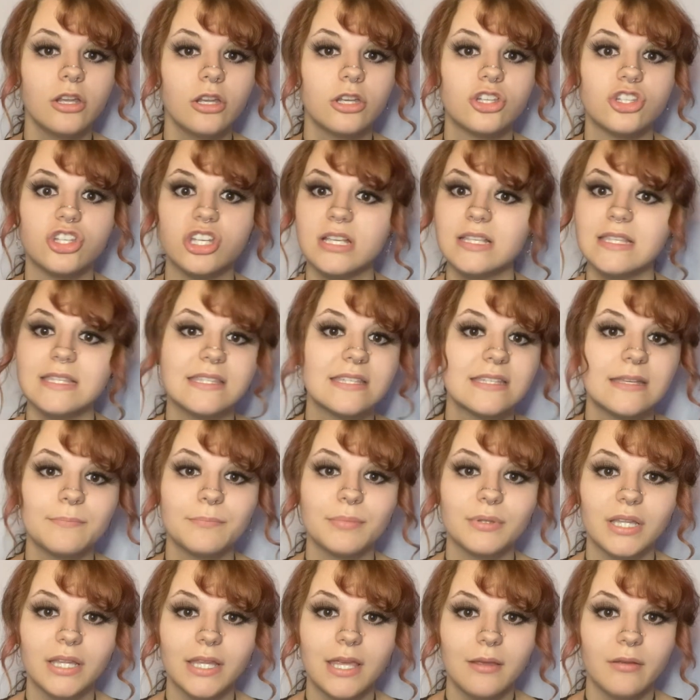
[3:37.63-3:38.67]
just
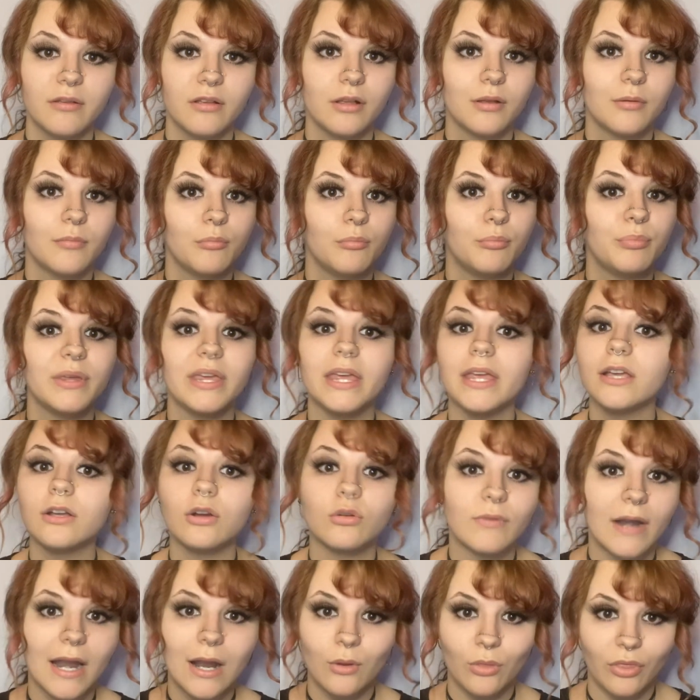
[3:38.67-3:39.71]
simply being
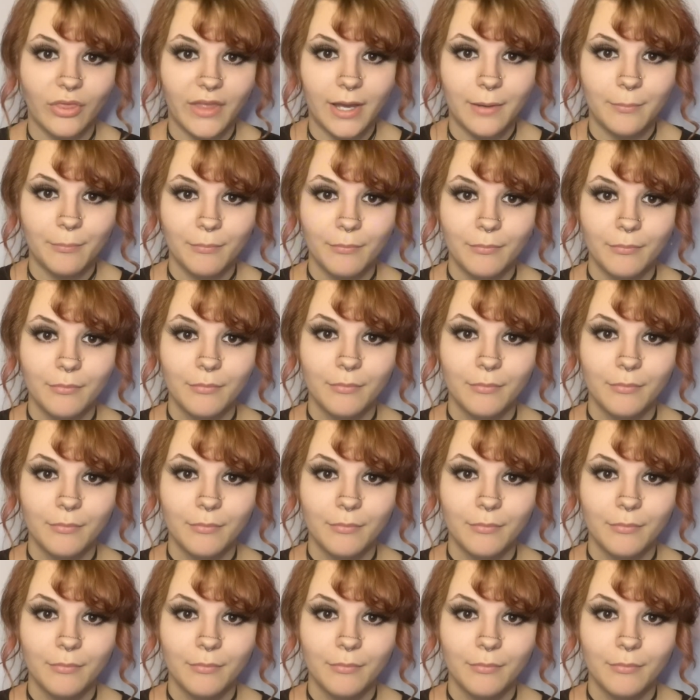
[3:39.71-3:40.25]
around them